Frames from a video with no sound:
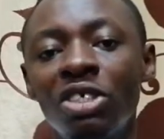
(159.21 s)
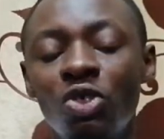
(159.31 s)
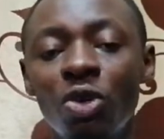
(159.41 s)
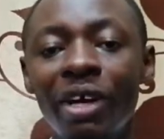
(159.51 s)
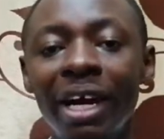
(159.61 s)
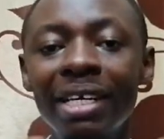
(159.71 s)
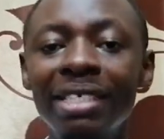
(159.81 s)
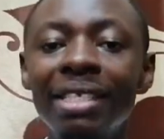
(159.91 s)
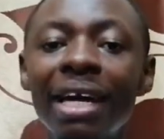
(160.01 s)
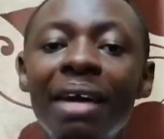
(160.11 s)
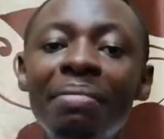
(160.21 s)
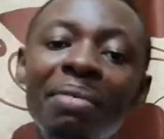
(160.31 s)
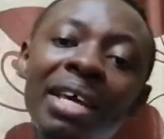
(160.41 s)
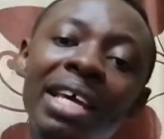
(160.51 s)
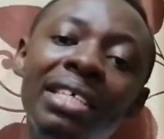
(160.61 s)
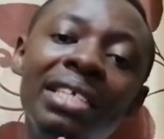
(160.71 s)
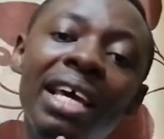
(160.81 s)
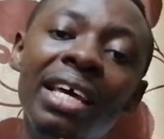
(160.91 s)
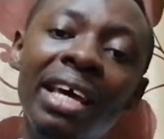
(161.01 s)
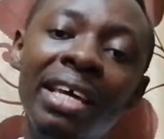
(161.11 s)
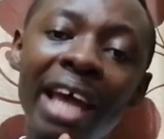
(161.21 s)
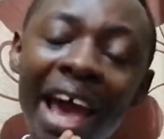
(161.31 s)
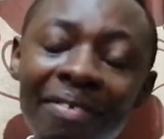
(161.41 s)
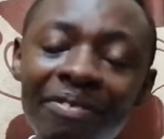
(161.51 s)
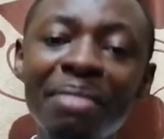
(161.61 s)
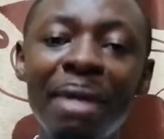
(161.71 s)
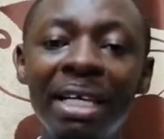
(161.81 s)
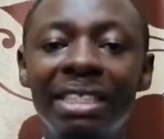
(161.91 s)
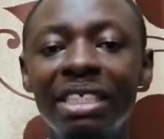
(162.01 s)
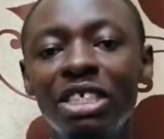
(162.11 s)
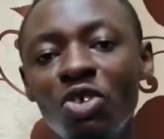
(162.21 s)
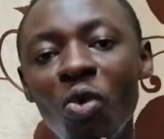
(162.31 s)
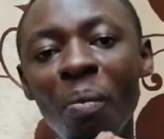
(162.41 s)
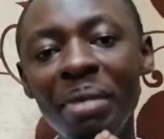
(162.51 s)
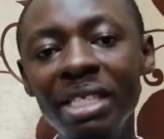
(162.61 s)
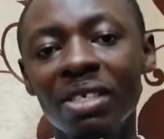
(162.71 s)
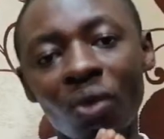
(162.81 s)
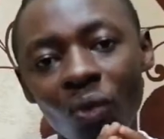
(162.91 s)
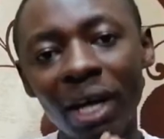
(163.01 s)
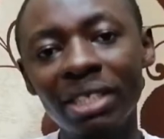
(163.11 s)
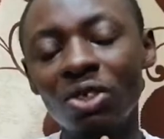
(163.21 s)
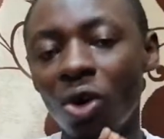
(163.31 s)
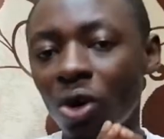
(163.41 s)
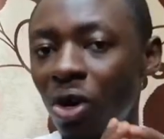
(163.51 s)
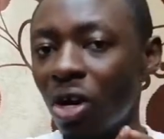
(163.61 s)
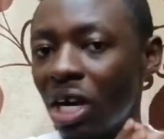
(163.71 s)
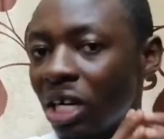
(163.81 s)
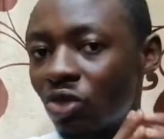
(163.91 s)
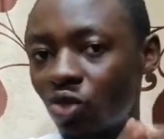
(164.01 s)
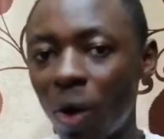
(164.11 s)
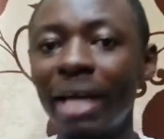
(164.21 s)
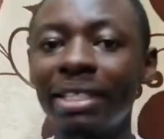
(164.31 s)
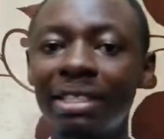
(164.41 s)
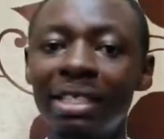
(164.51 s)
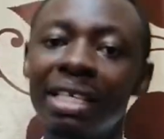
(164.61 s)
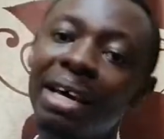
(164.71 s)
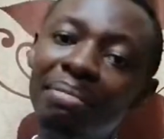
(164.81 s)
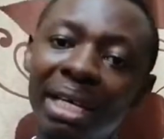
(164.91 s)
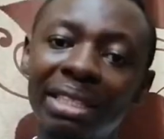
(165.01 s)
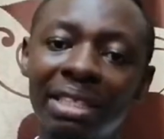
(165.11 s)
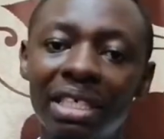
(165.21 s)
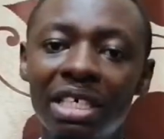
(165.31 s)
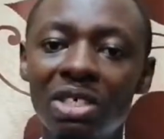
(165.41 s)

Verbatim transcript: So you can decide that maybe in every month you will meet once or twice in a month